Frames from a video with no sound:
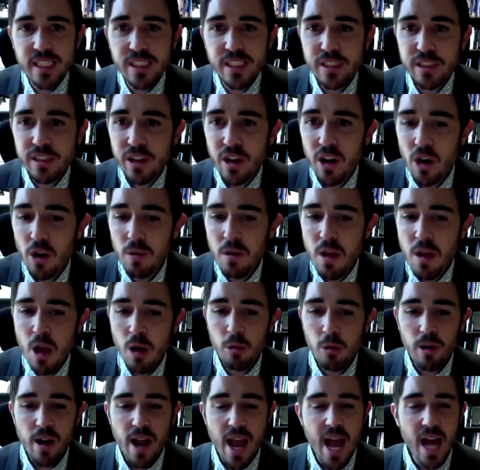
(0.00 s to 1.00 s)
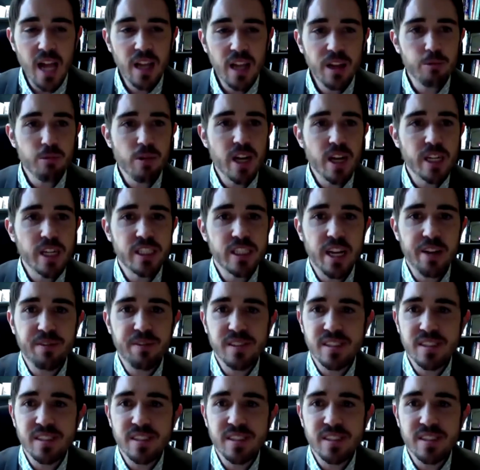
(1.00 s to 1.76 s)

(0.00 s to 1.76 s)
ago, where Alan Rechtschaffen